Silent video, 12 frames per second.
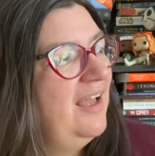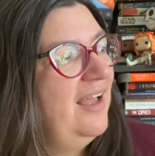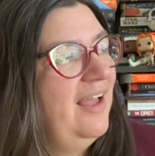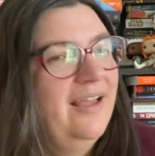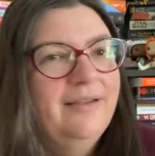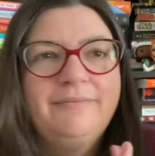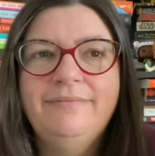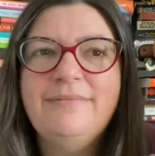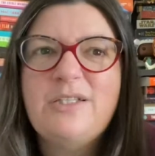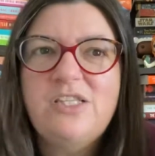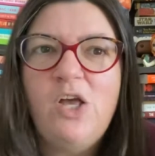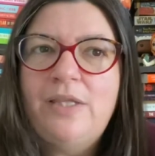um,
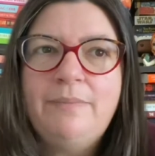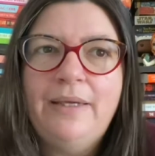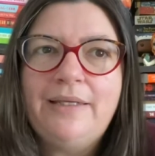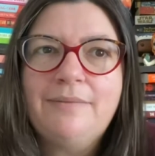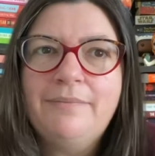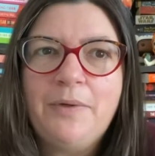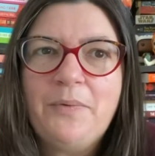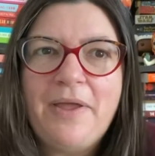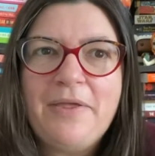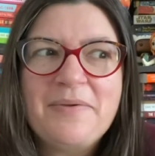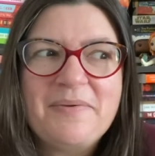slowly making my way